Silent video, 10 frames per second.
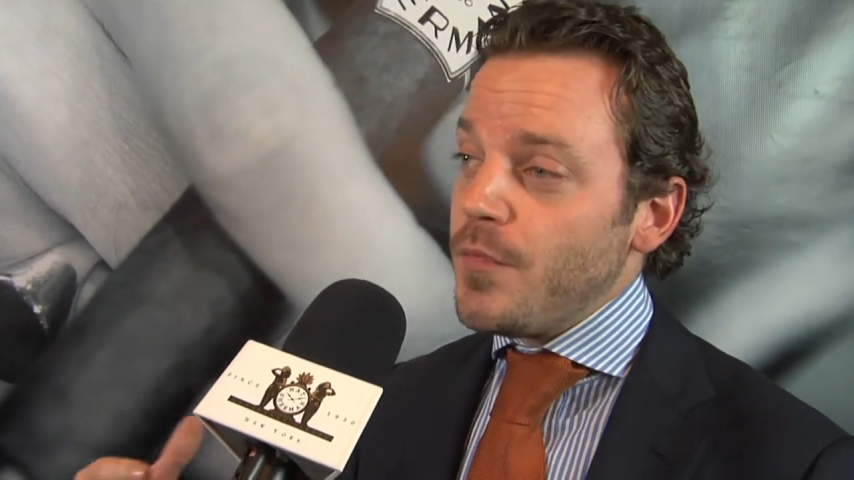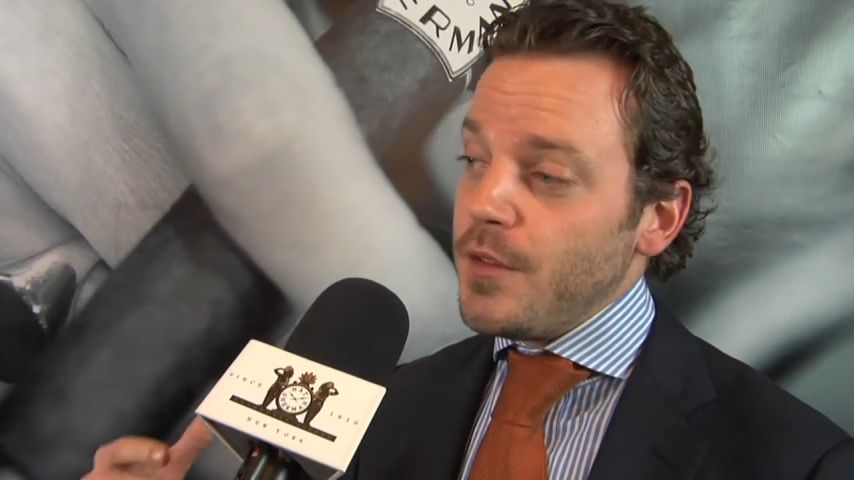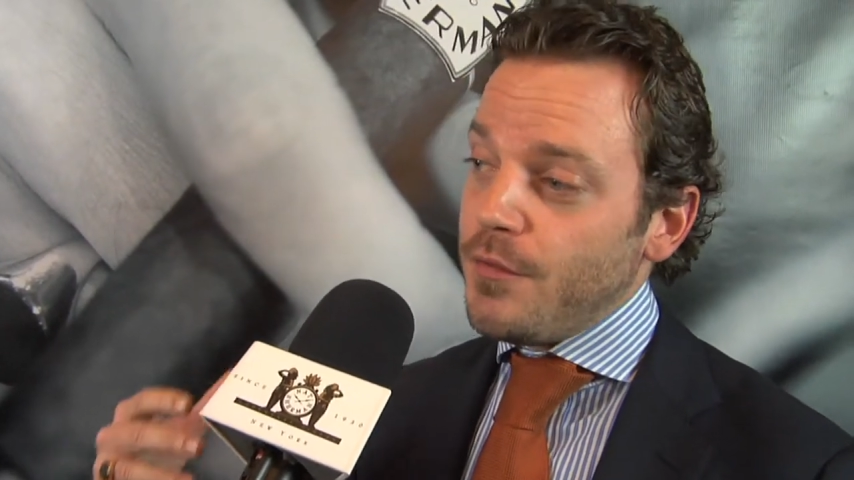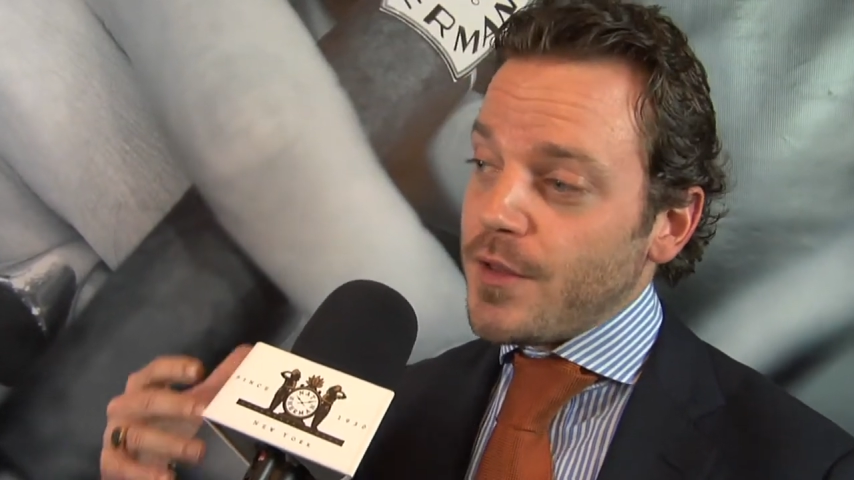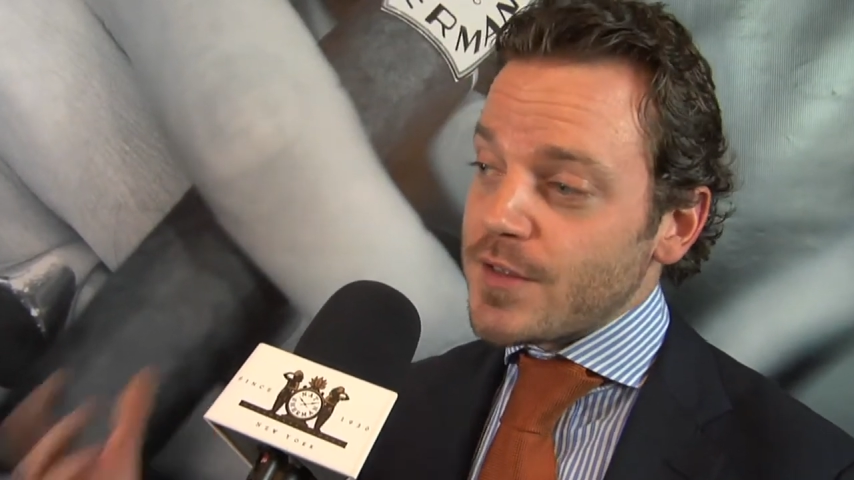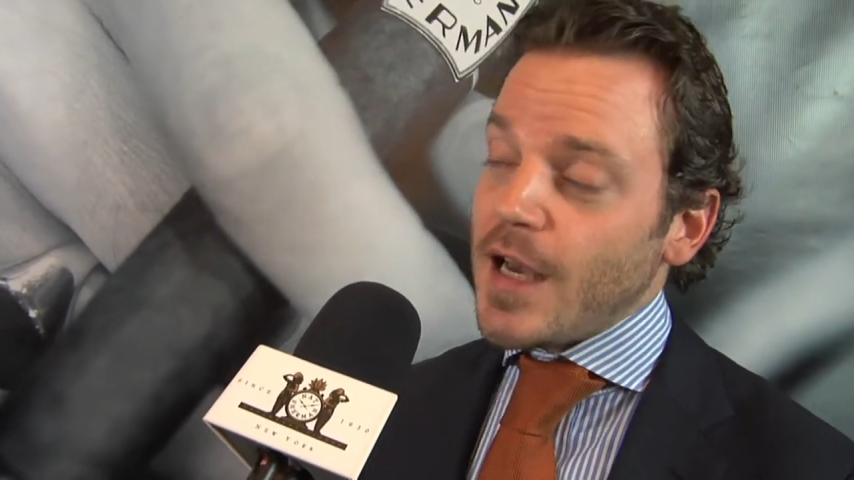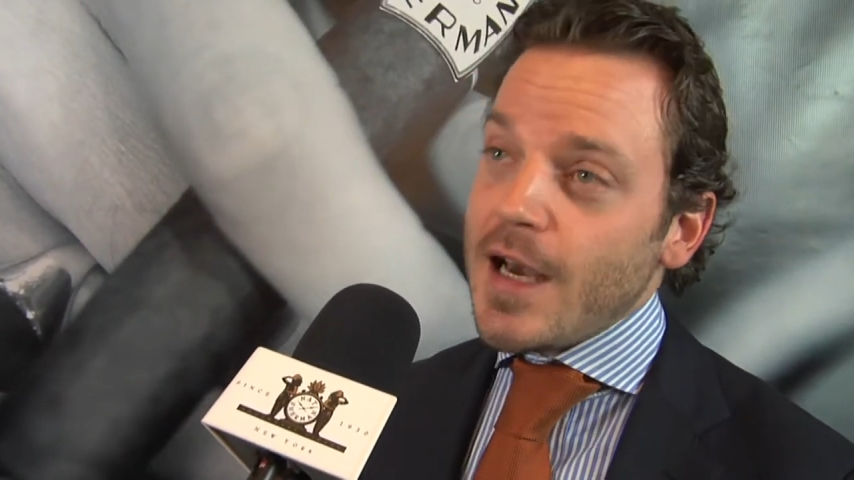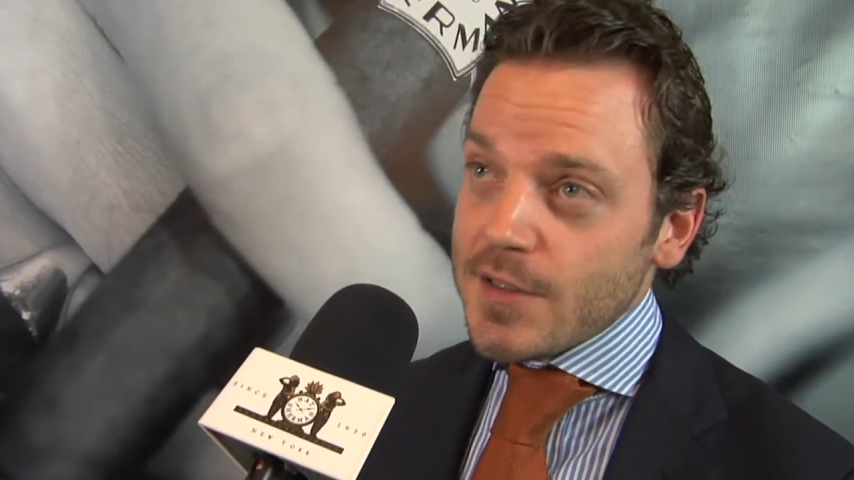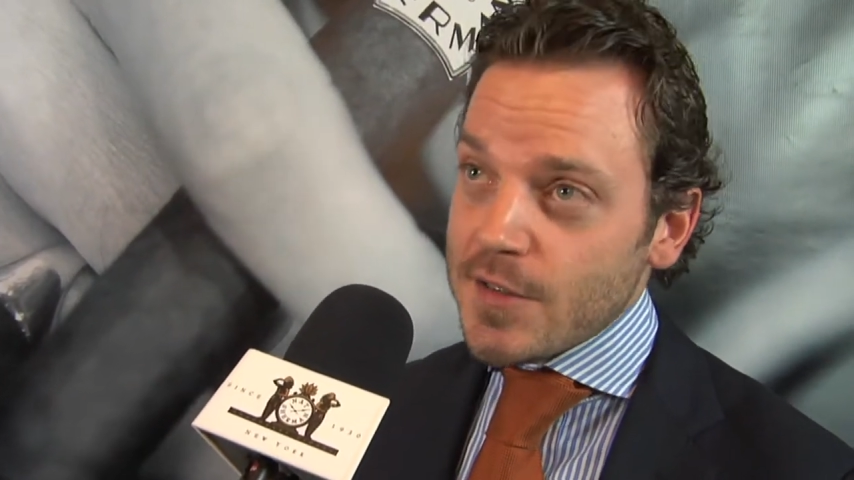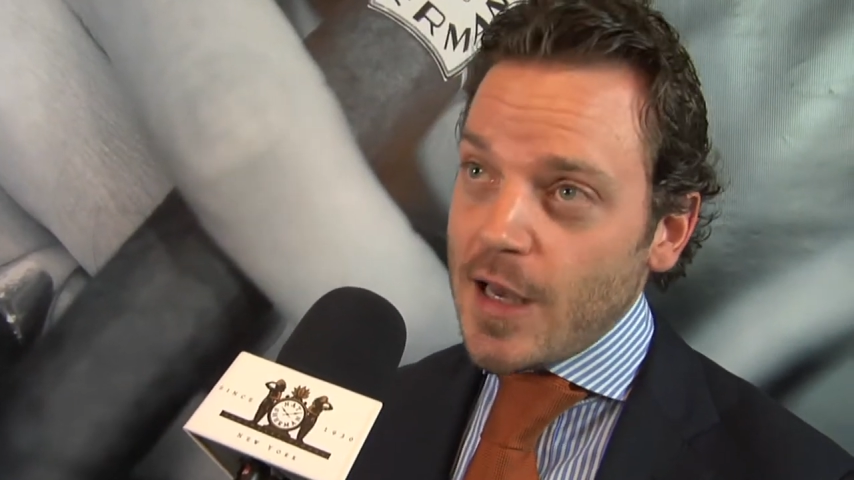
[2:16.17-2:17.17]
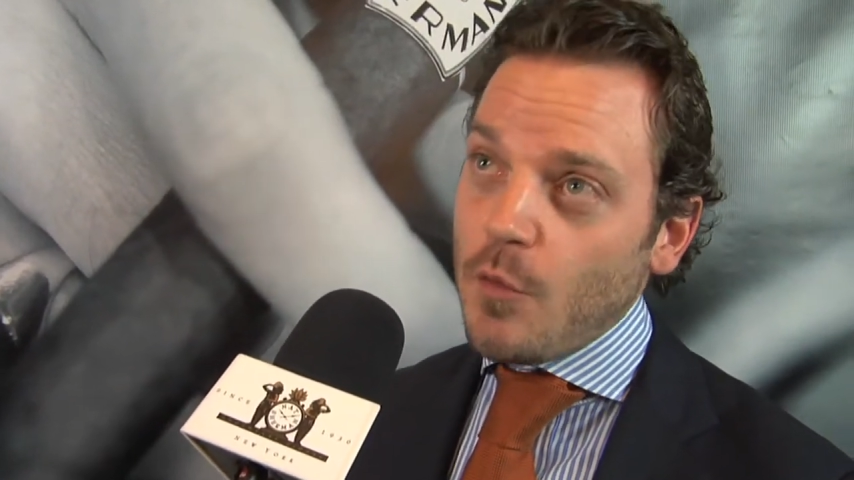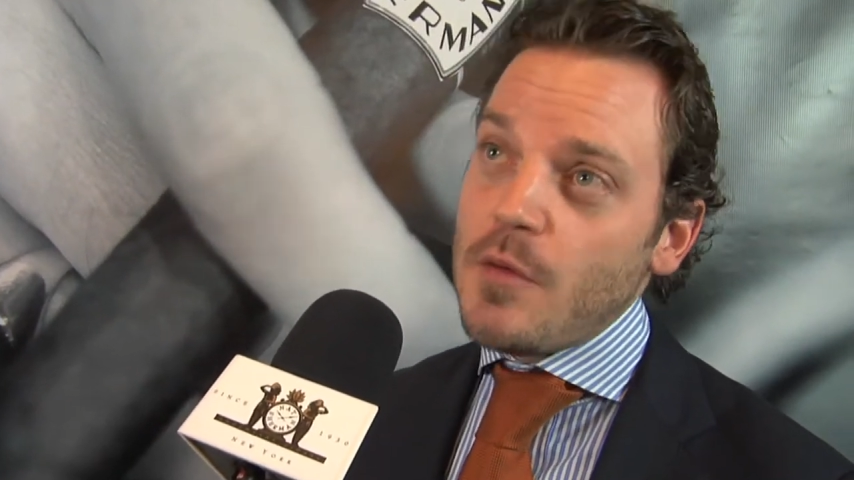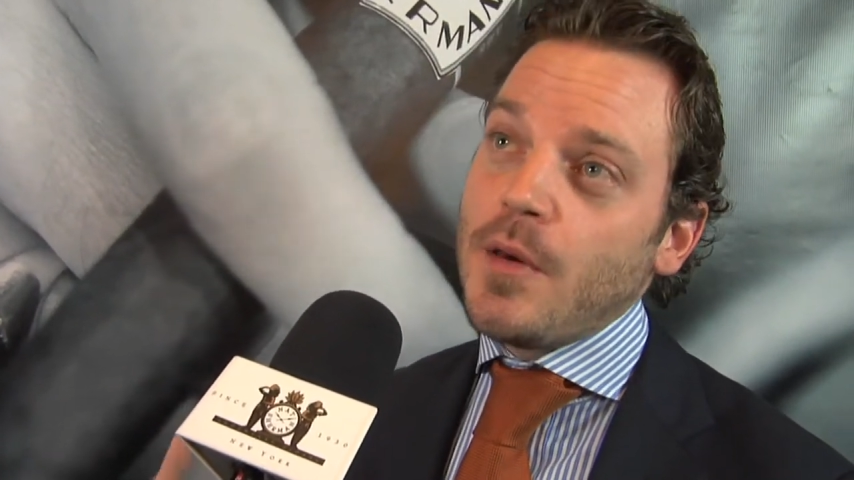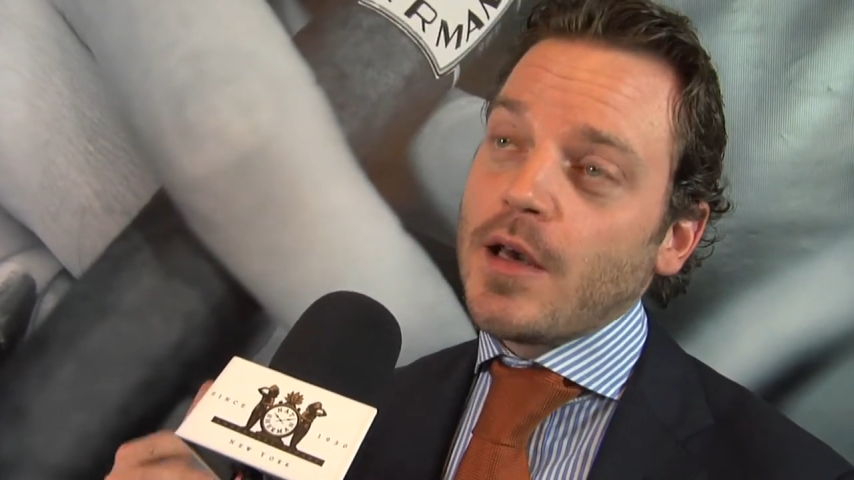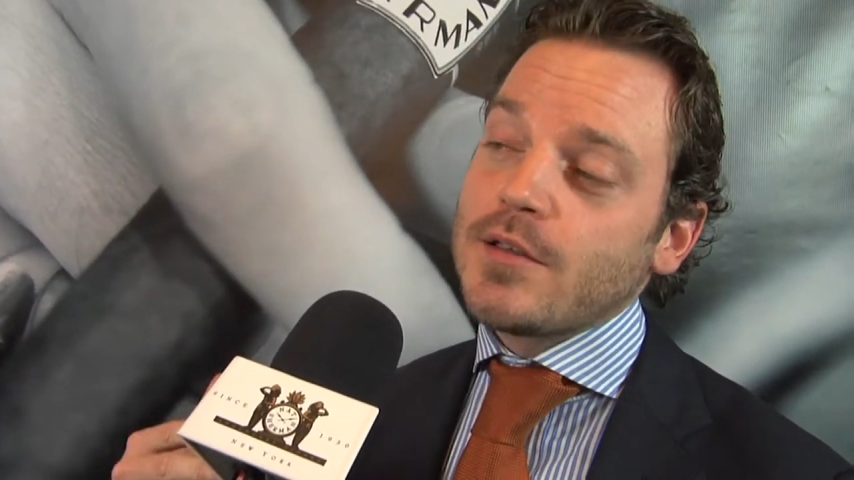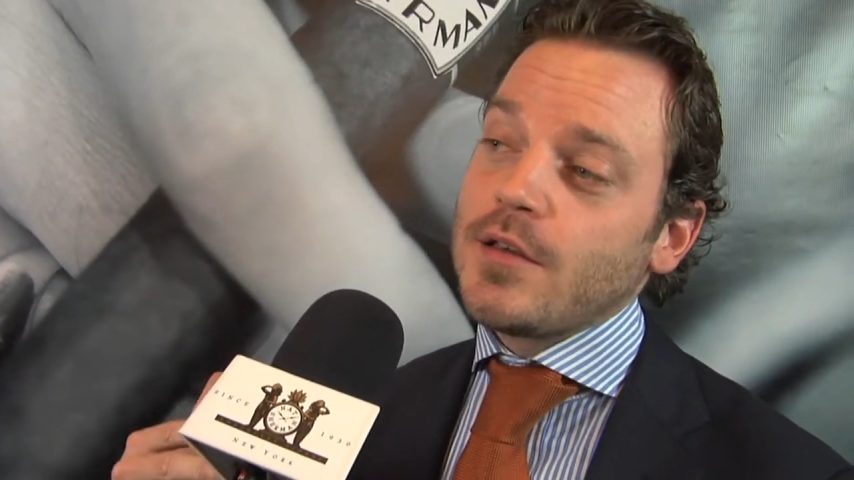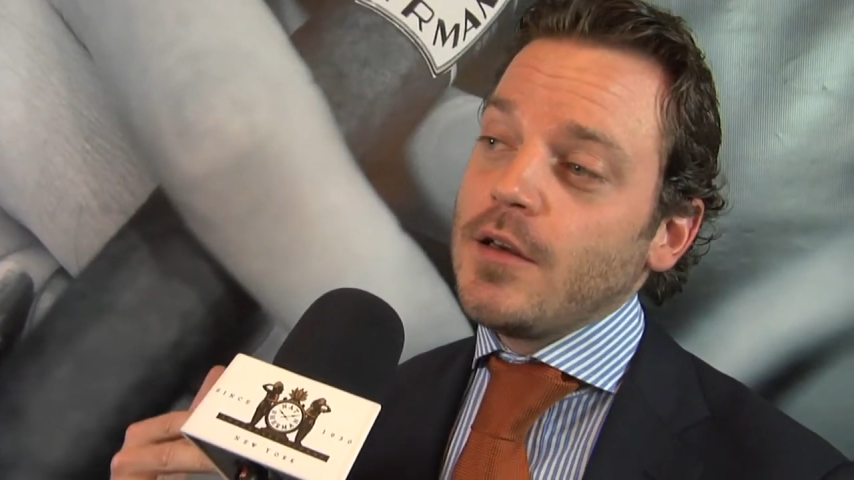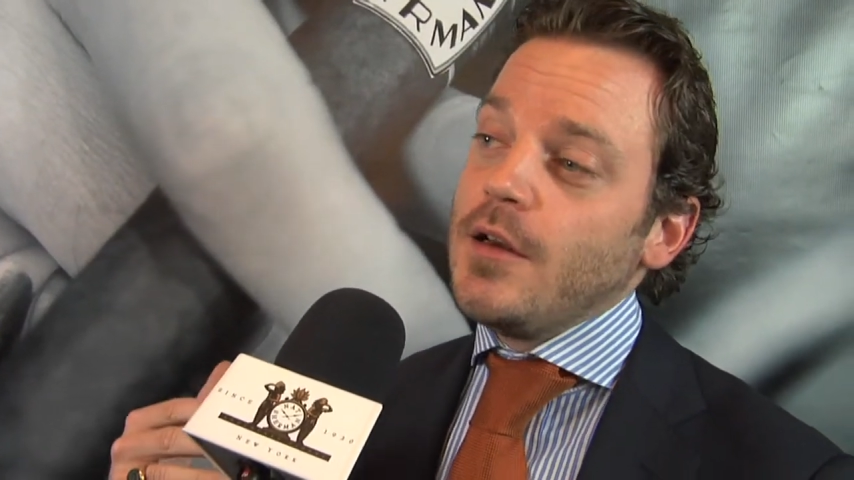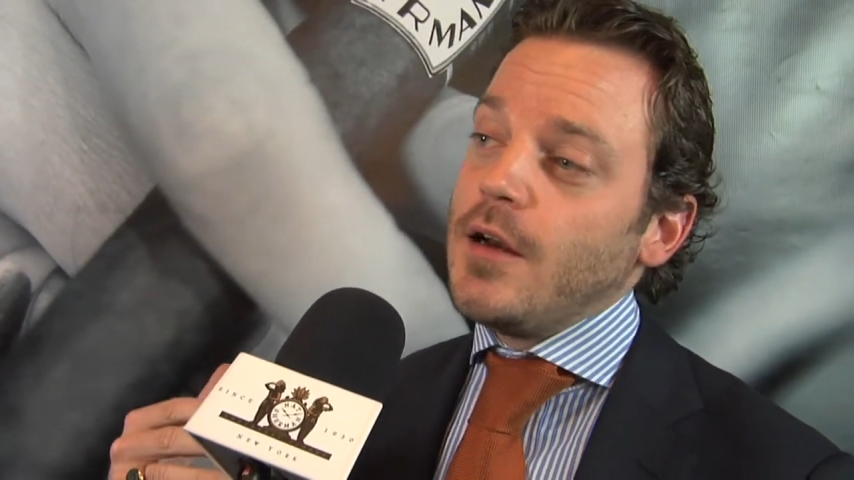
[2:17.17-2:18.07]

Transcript: the, the sizes that we picked,